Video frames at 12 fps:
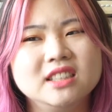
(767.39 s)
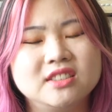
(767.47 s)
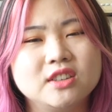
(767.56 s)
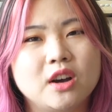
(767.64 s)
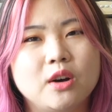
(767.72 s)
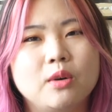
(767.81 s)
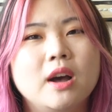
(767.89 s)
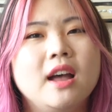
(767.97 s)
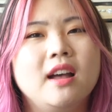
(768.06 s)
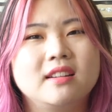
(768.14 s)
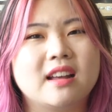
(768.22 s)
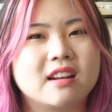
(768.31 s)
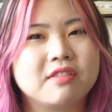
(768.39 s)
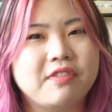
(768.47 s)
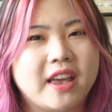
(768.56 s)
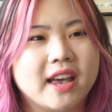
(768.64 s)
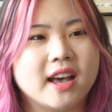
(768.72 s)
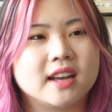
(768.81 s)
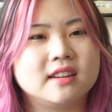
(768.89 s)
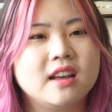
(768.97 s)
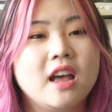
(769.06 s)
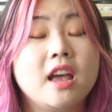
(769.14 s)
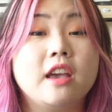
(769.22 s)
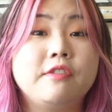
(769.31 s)
So not a fan.
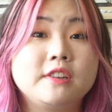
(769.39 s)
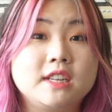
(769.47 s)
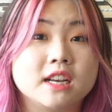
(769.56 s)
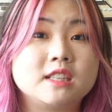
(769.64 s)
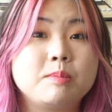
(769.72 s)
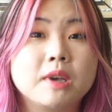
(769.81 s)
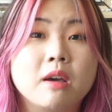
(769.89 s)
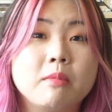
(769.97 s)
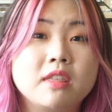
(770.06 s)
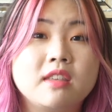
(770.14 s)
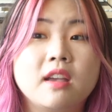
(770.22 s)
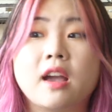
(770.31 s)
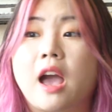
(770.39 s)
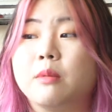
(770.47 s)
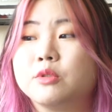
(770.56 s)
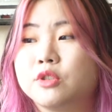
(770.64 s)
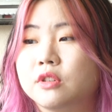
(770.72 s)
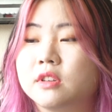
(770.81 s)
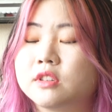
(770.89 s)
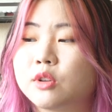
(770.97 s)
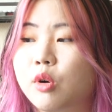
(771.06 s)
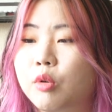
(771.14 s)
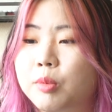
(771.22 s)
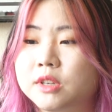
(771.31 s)
If it does become a thing, I'm sure there's
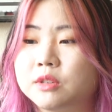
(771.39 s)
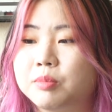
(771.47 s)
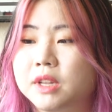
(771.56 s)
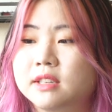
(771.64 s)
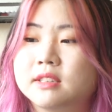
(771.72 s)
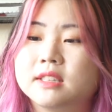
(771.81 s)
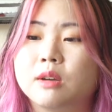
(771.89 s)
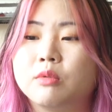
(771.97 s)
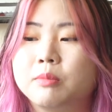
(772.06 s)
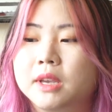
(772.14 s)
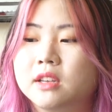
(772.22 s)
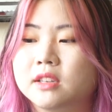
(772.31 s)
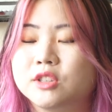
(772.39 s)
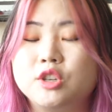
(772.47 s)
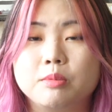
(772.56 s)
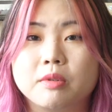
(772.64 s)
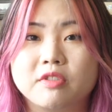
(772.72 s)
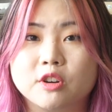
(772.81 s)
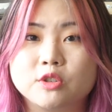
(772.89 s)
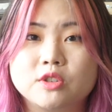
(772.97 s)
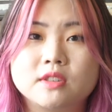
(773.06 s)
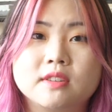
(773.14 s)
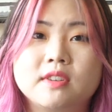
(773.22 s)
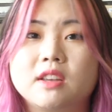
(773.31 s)
a whole bunch of places that will make like cheaper
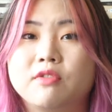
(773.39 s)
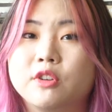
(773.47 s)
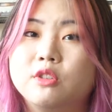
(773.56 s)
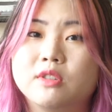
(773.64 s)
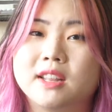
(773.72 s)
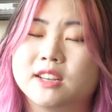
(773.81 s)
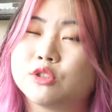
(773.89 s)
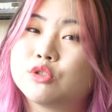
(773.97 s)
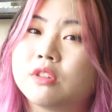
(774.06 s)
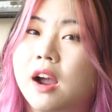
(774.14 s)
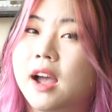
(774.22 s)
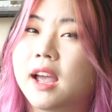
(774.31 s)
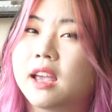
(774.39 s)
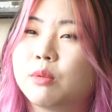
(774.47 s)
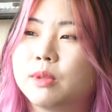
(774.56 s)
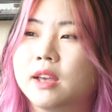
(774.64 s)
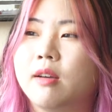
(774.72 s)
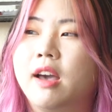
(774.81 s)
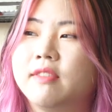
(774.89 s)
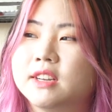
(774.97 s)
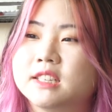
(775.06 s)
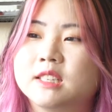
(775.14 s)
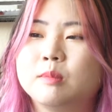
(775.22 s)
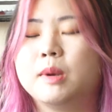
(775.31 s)
versions of it for you to like try without
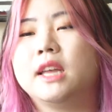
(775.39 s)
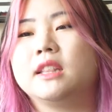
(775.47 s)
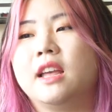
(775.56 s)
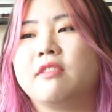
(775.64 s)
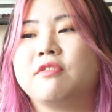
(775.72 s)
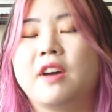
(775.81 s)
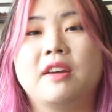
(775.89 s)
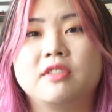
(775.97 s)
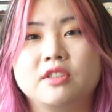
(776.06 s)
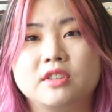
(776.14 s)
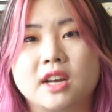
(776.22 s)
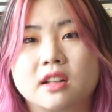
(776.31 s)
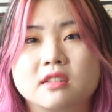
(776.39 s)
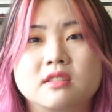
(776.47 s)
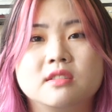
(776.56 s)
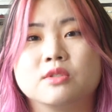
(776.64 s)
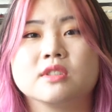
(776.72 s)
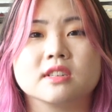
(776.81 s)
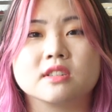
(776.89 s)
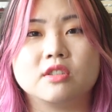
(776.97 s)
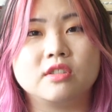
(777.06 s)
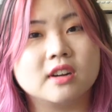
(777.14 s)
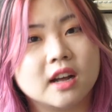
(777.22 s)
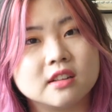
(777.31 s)
having to spend like $500 or
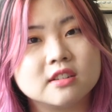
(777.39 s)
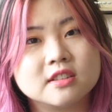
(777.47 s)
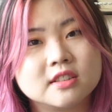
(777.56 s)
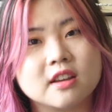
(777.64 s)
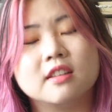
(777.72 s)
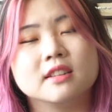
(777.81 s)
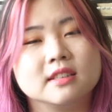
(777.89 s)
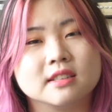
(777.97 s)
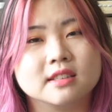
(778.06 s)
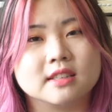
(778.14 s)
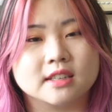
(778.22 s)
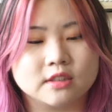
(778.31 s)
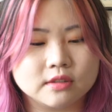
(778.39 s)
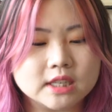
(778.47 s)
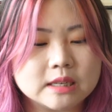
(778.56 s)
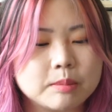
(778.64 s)
$600 on this accessory.